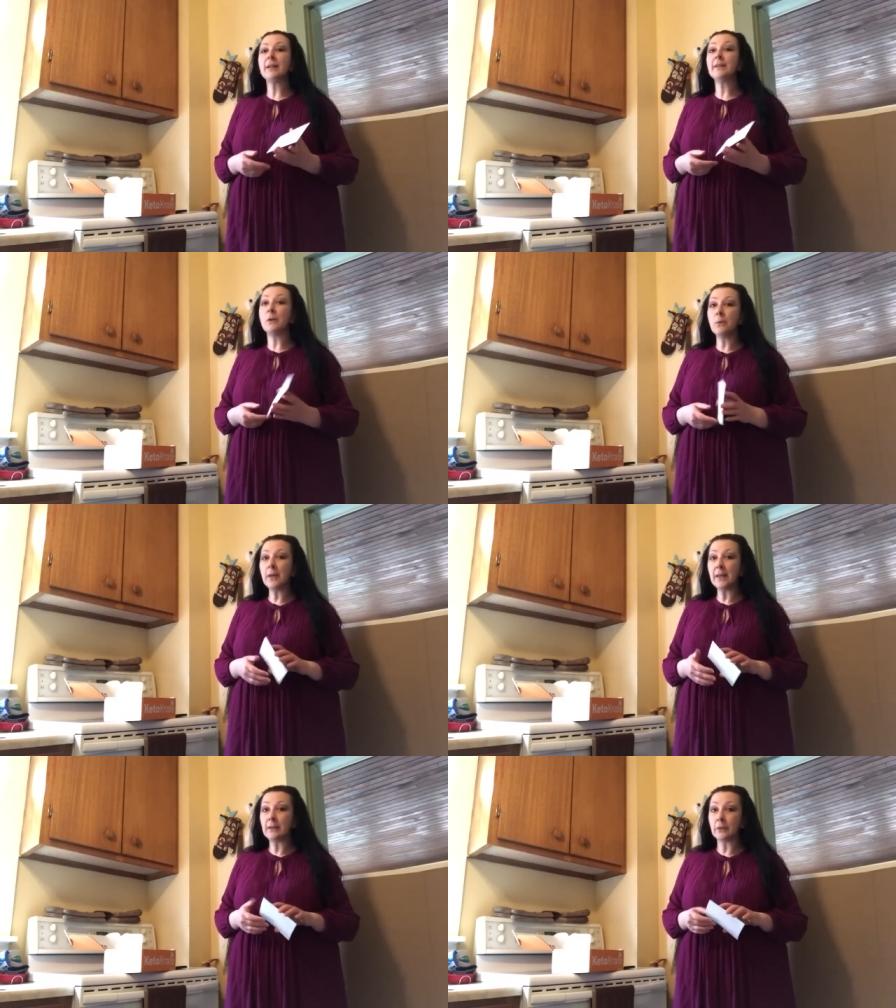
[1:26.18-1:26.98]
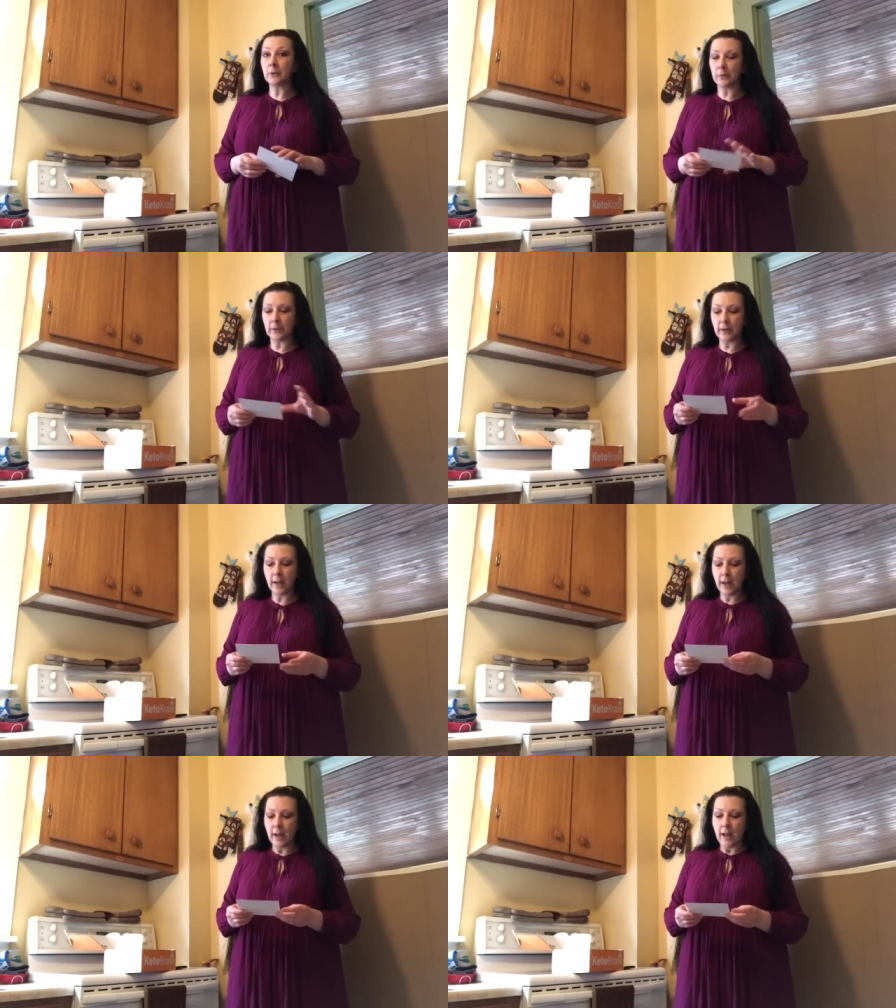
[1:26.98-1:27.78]
I don't eat gluten.
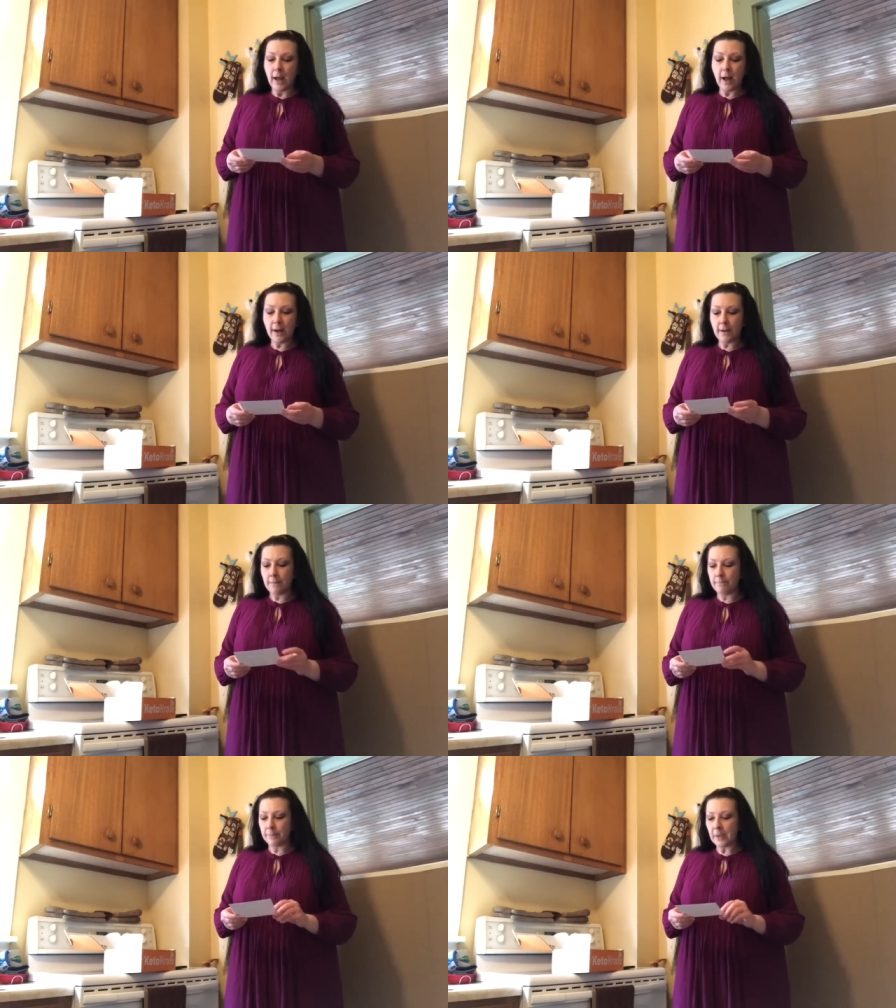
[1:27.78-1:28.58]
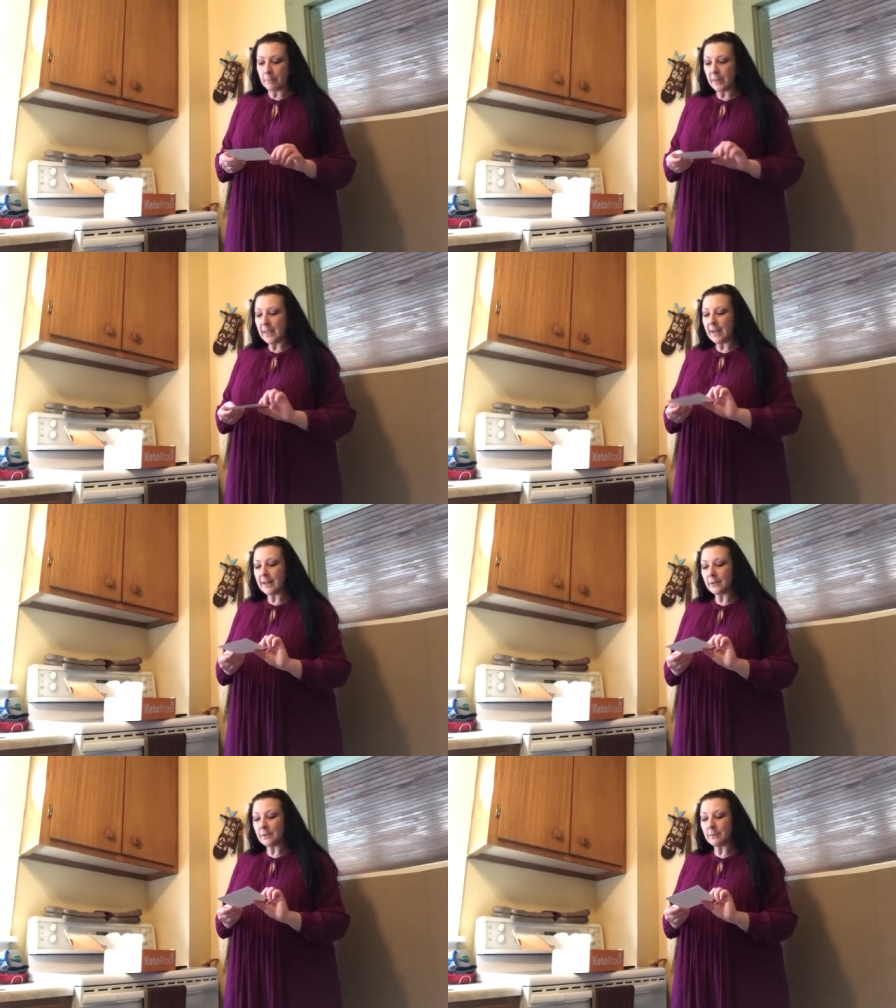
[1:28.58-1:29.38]
But yeah,
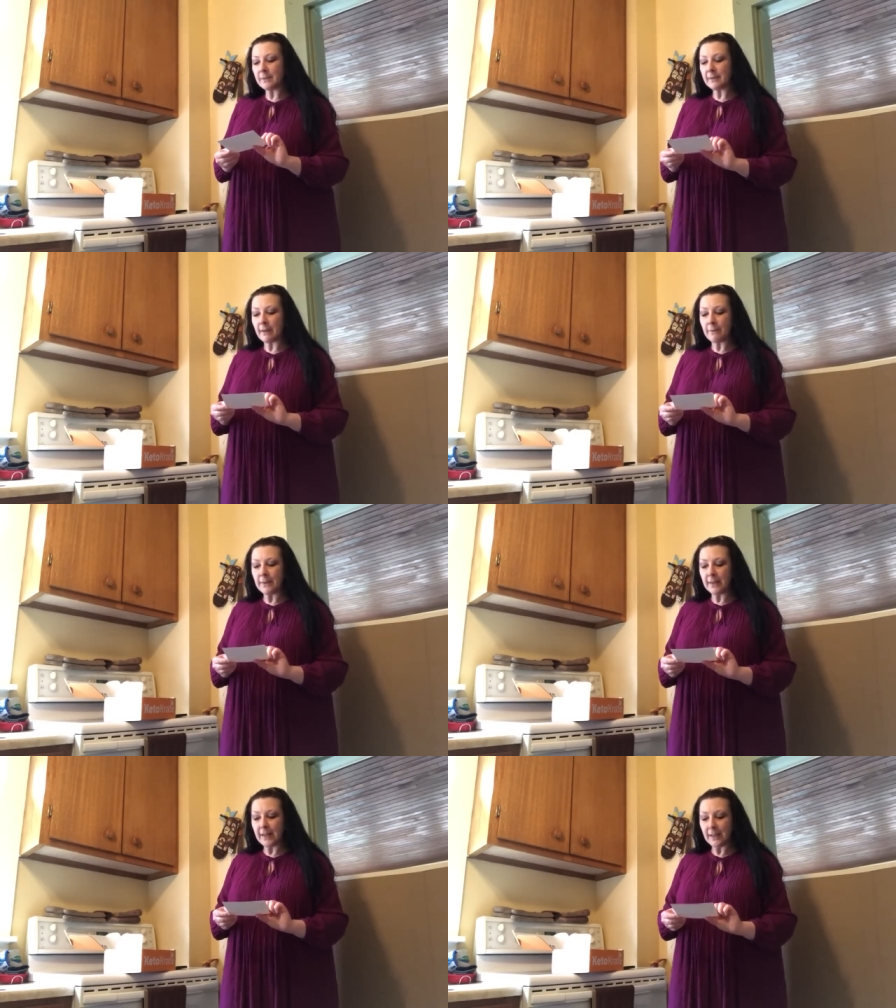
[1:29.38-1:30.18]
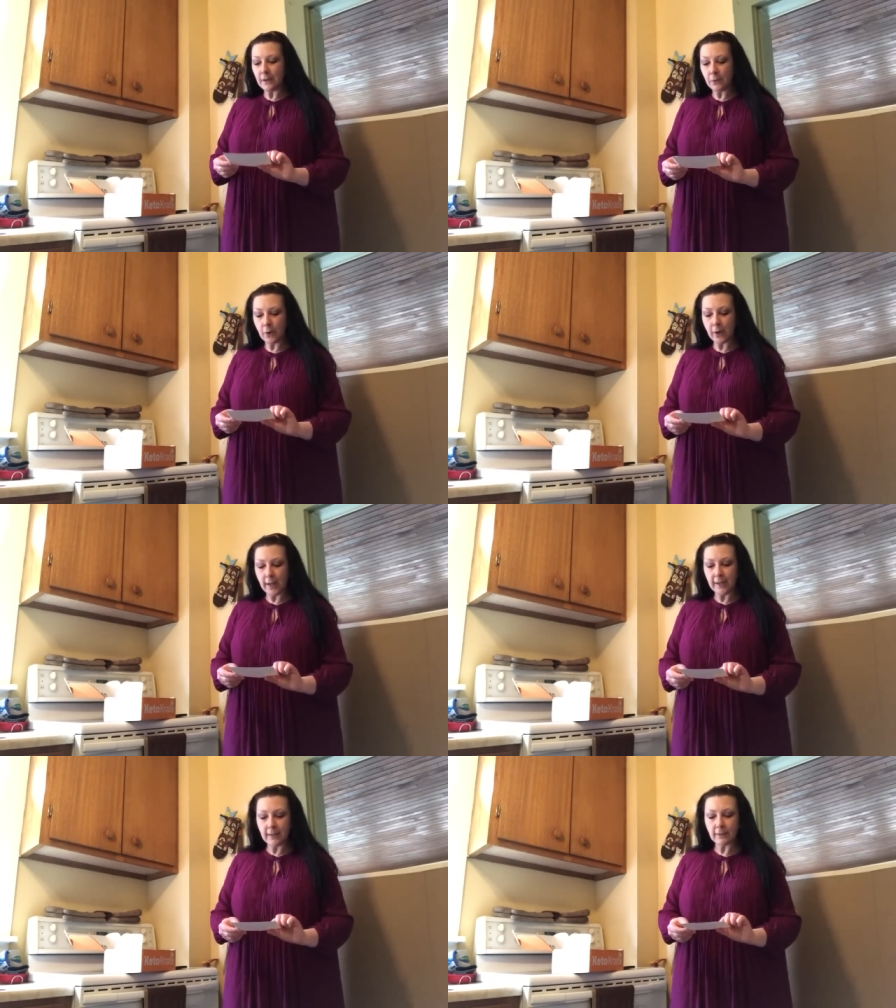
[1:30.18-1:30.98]
here's some stuff in the keto
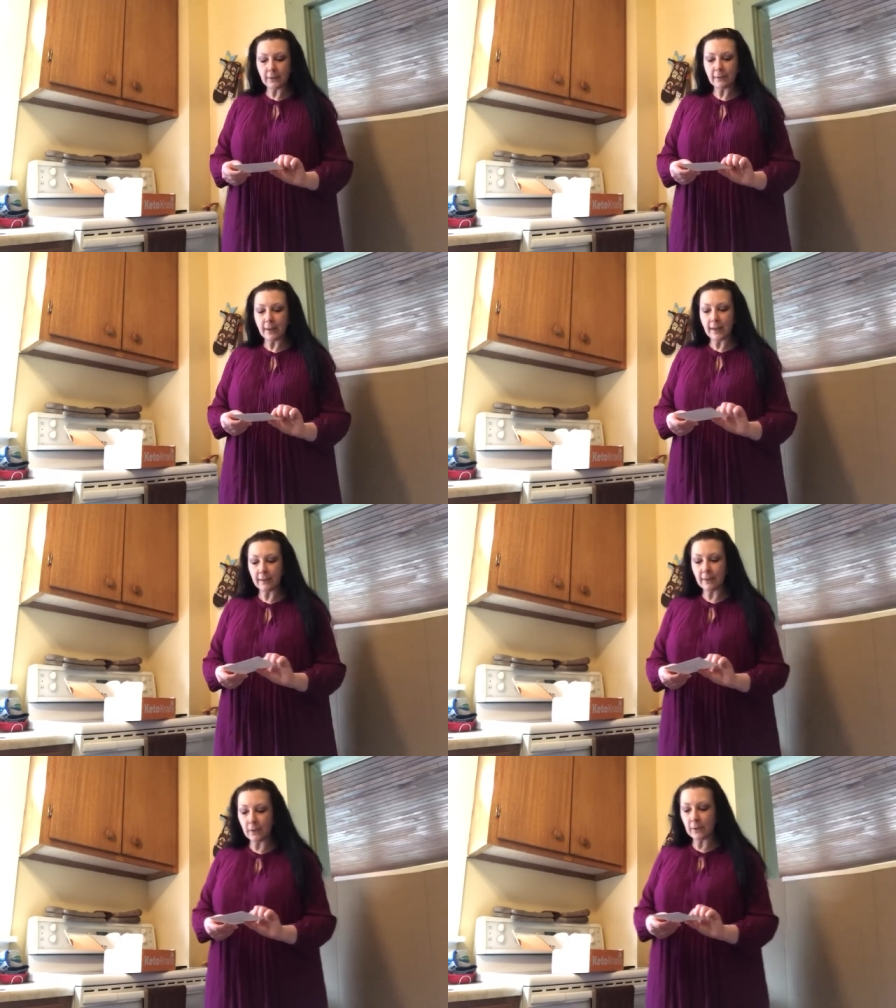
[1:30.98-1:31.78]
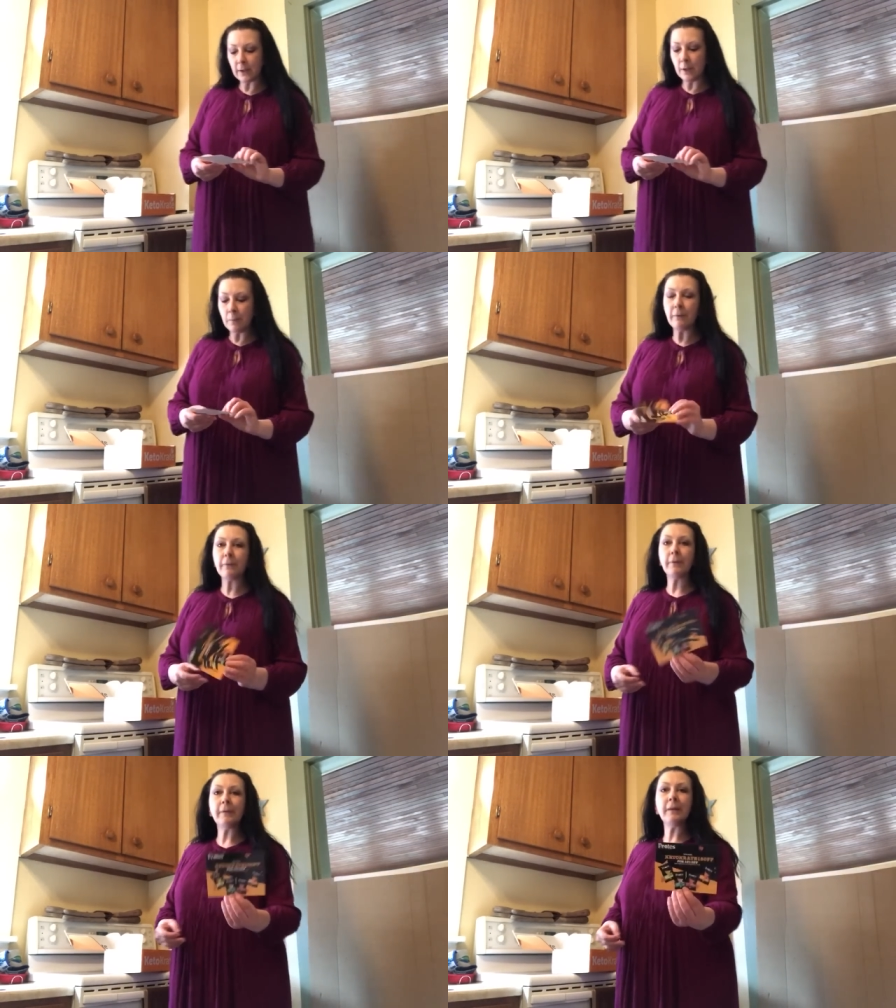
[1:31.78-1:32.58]
crate. It looks like there's a coupon
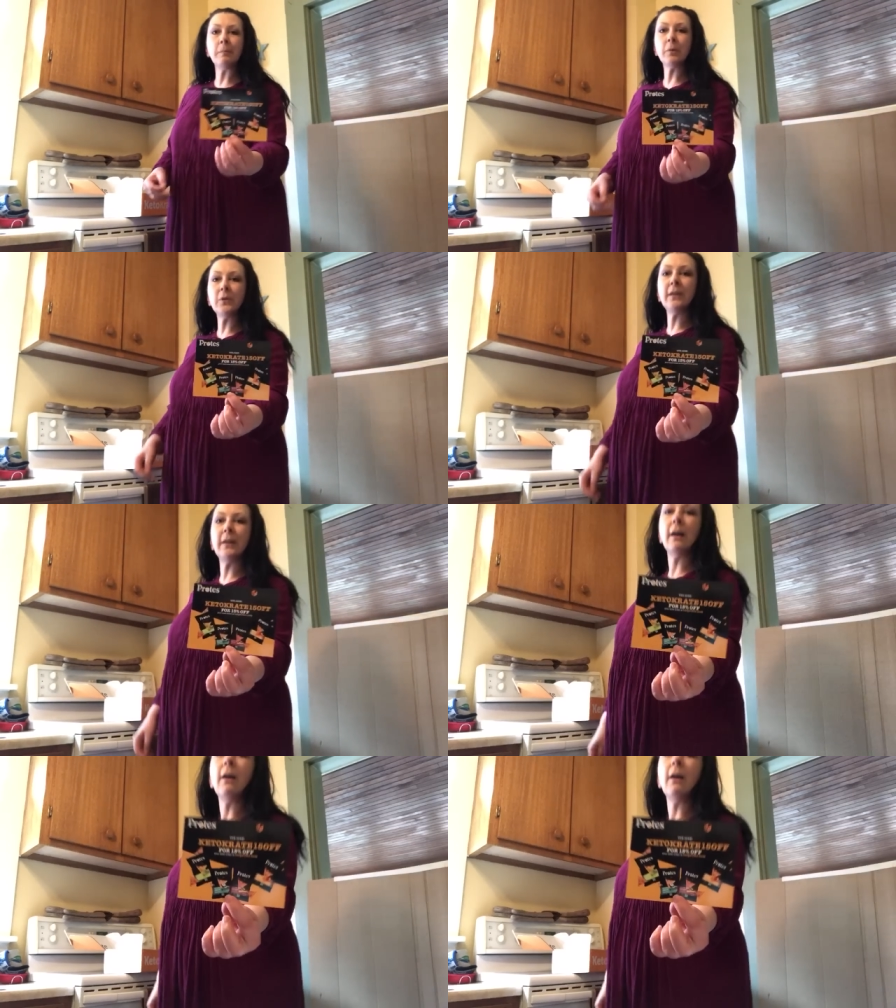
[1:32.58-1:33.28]
for 15%